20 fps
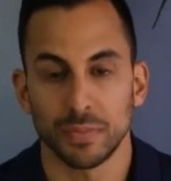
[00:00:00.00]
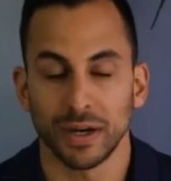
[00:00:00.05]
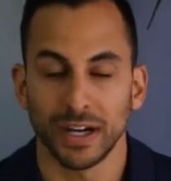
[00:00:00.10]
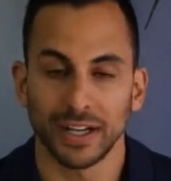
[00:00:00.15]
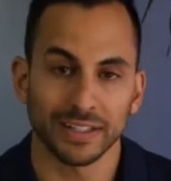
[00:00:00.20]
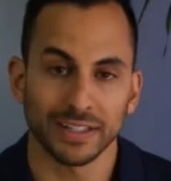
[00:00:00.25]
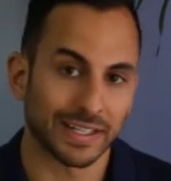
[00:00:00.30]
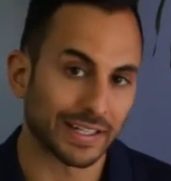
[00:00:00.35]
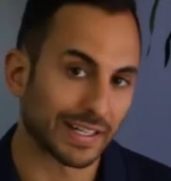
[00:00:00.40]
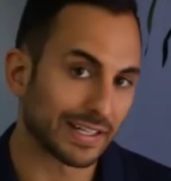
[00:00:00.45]

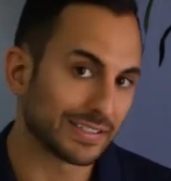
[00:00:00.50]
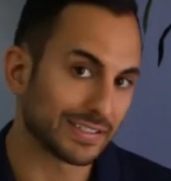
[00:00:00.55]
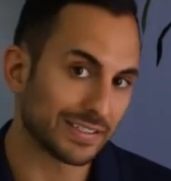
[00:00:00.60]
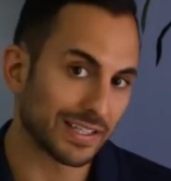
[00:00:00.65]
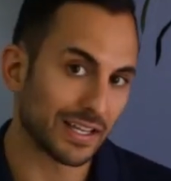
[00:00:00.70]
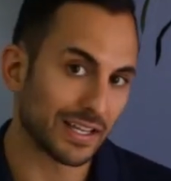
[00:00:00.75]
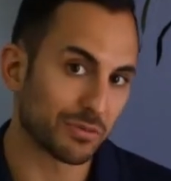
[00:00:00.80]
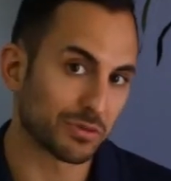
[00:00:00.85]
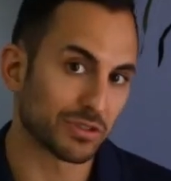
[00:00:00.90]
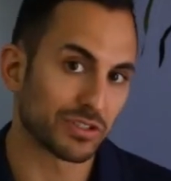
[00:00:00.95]
But like I
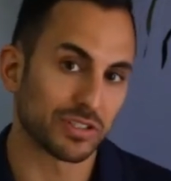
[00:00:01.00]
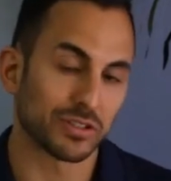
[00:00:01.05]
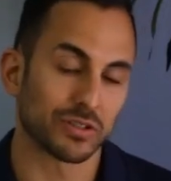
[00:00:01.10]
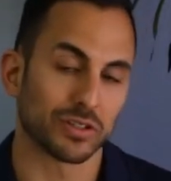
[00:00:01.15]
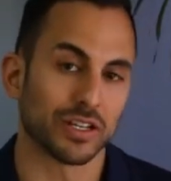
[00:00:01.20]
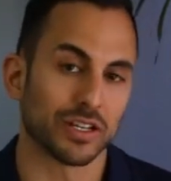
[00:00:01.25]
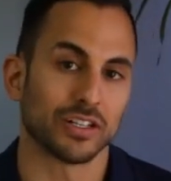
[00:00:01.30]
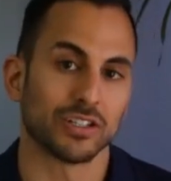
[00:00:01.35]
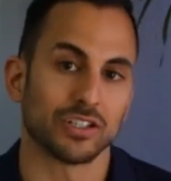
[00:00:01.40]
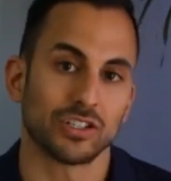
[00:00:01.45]
said, we're still
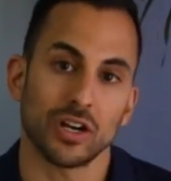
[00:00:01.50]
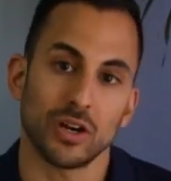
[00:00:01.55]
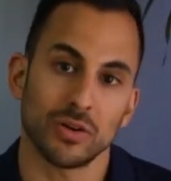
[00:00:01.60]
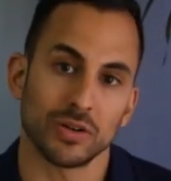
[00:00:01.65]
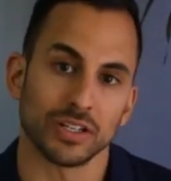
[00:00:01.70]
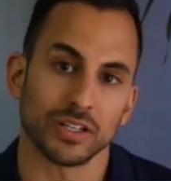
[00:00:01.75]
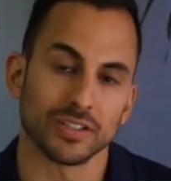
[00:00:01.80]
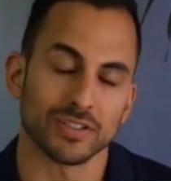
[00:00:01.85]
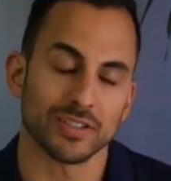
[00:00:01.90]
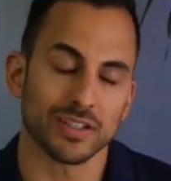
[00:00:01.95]
getting
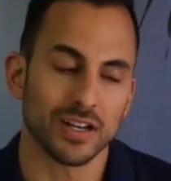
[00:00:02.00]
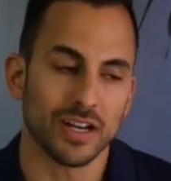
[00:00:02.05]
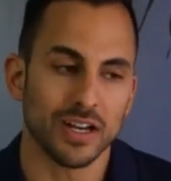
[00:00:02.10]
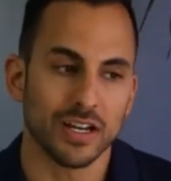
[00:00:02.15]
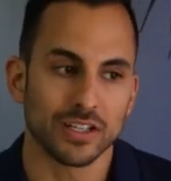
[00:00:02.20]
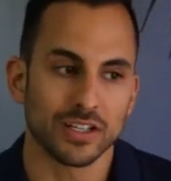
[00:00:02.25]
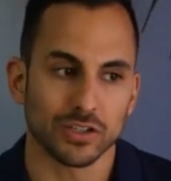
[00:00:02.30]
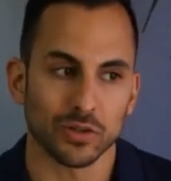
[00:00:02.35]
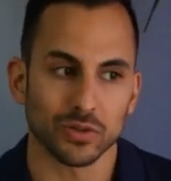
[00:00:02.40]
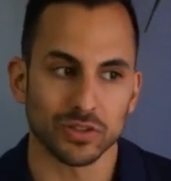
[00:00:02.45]
showings.
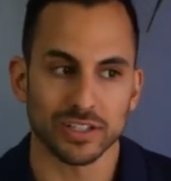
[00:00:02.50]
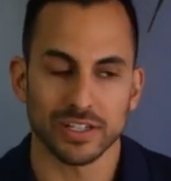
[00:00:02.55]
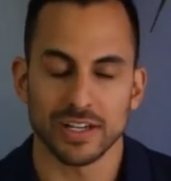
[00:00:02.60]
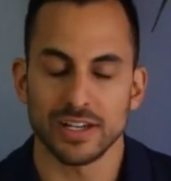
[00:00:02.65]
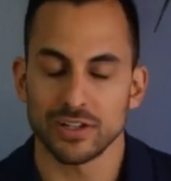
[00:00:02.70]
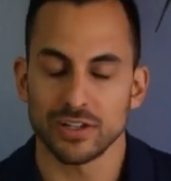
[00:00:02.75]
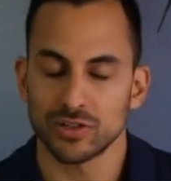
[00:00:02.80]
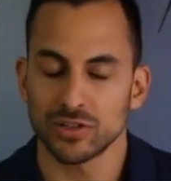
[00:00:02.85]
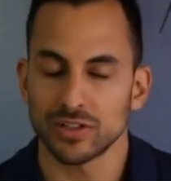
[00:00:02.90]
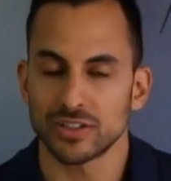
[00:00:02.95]
So it's an
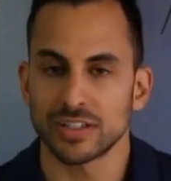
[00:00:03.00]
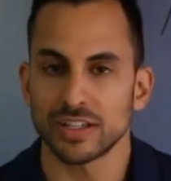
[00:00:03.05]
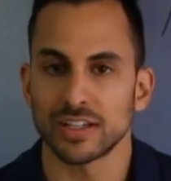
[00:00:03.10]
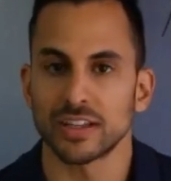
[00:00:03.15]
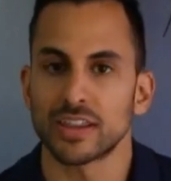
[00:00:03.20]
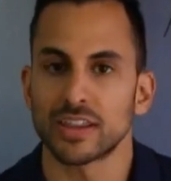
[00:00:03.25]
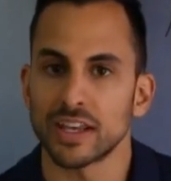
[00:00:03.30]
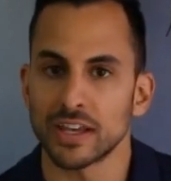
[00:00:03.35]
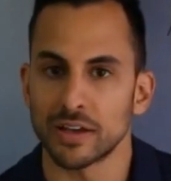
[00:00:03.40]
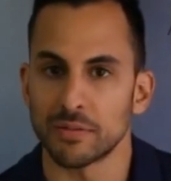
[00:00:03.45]

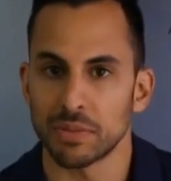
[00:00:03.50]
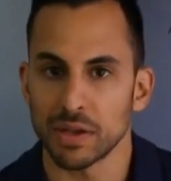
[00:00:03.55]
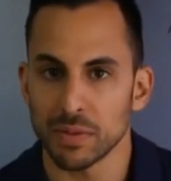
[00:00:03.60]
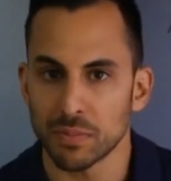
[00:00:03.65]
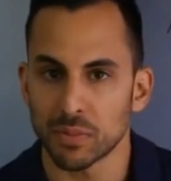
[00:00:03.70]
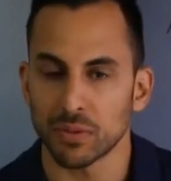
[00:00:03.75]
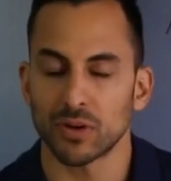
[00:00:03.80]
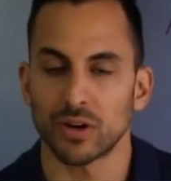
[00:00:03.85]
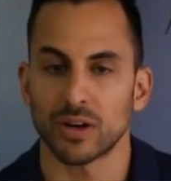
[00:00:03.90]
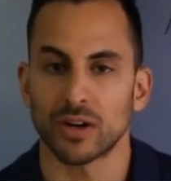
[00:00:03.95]
interesting thing.
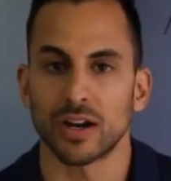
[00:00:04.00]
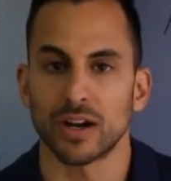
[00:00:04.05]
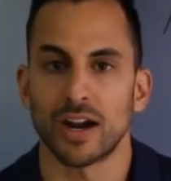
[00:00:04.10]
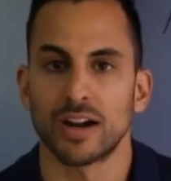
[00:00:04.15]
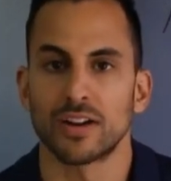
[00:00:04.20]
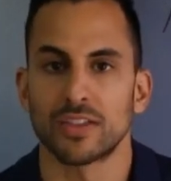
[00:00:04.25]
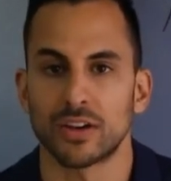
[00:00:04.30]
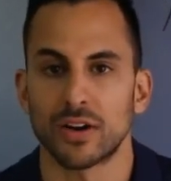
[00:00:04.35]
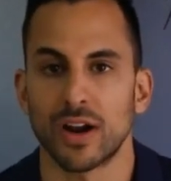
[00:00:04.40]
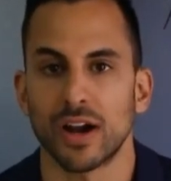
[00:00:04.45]

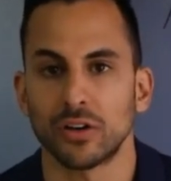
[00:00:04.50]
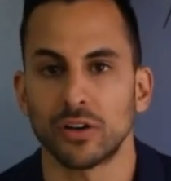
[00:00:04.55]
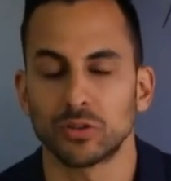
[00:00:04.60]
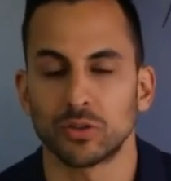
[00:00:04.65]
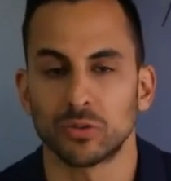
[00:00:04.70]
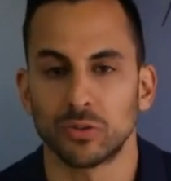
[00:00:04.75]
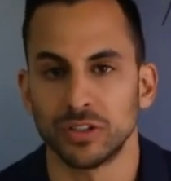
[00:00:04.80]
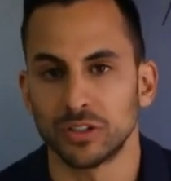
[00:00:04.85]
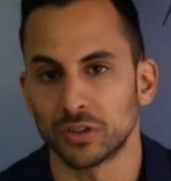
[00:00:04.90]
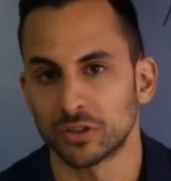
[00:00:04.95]
They're
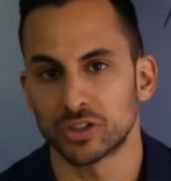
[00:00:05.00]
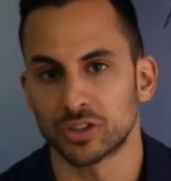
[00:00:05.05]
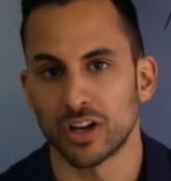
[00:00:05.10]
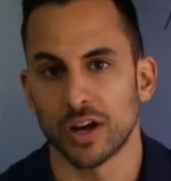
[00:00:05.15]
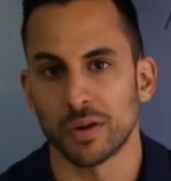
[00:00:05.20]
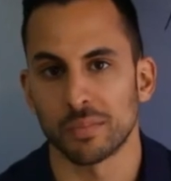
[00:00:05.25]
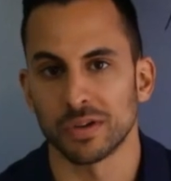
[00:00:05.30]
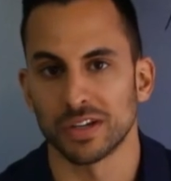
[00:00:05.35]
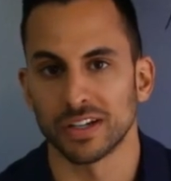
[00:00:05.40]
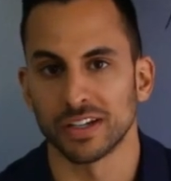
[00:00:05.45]
out window
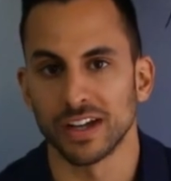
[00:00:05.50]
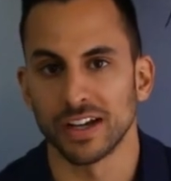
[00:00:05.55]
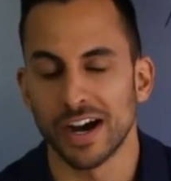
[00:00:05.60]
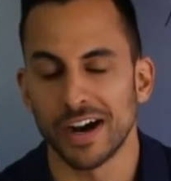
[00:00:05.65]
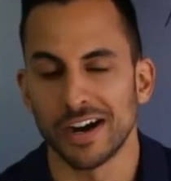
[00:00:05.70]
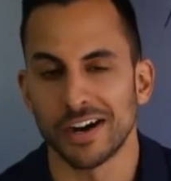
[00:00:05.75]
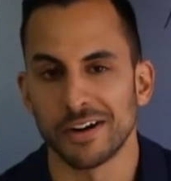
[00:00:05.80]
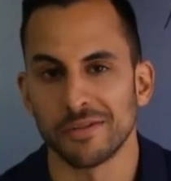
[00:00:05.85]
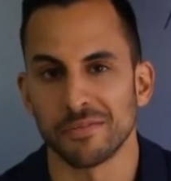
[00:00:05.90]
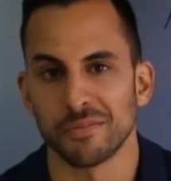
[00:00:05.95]
shopping,
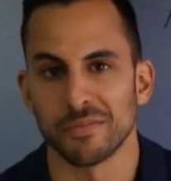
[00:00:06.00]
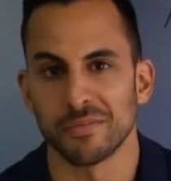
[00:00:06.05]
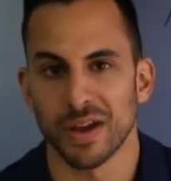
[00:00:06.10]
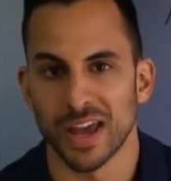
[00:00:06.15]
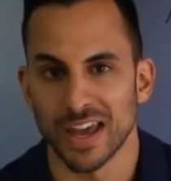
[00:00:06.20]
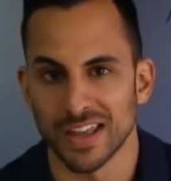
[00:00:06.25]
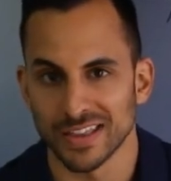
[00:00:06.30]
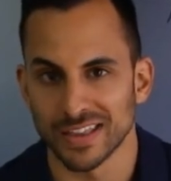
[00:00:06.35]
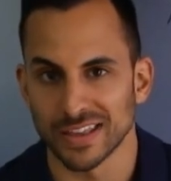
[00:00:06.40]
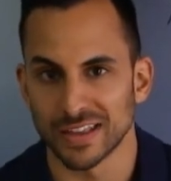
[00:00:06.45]

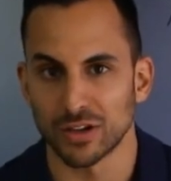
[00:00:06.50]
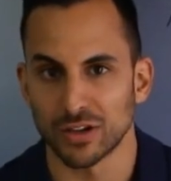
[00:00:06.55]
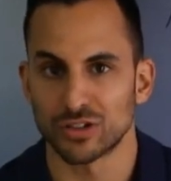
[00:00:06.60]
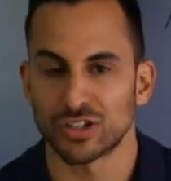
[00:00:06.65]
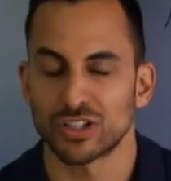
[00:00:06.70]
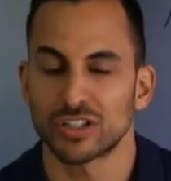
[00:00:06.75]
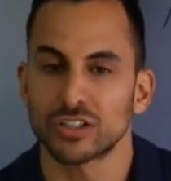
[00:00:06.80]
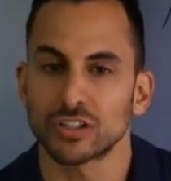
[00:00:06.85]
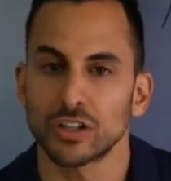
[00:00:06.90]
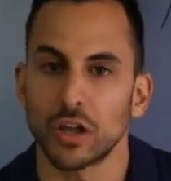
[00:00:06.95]
and they're
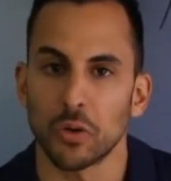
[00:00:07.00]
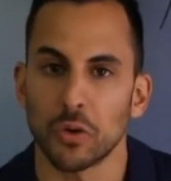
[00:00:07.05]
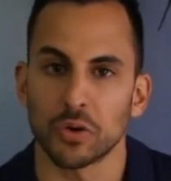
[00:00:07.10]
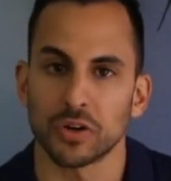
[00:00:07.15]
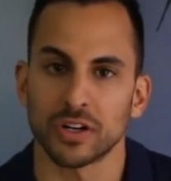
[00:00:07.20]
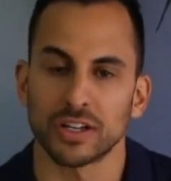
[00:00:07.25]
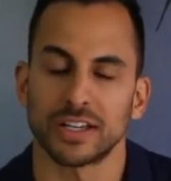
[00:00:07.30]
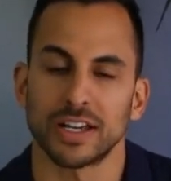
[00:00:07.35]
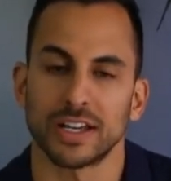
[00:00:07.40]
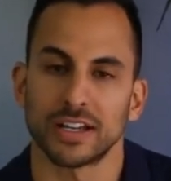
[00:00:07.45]
just slower
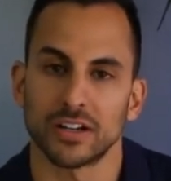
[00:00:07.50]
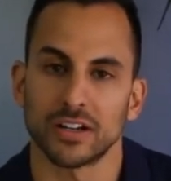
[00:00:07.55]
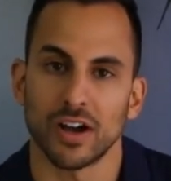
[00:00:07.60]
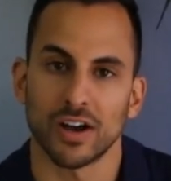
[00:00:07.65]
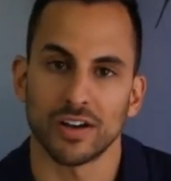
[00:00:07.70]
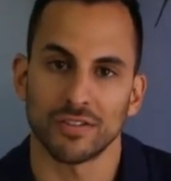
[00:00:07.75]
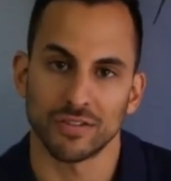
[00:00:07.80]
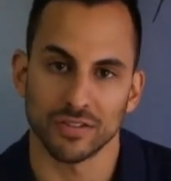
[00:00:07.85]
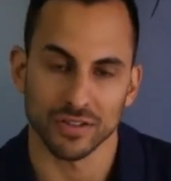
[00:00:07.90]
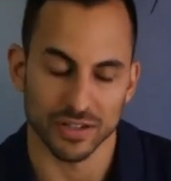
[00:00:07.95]
to get an
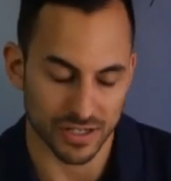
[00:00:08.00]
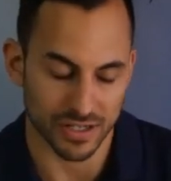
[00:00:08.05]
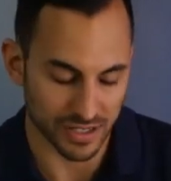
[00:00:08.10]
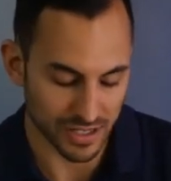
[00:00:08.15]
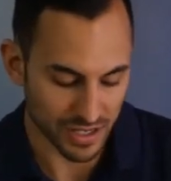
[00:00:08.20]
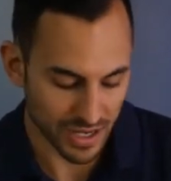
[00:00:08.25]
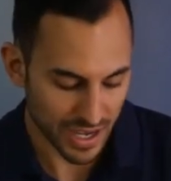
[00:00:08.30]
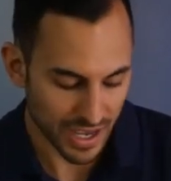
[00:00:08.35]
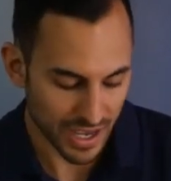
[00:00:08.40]
offer in.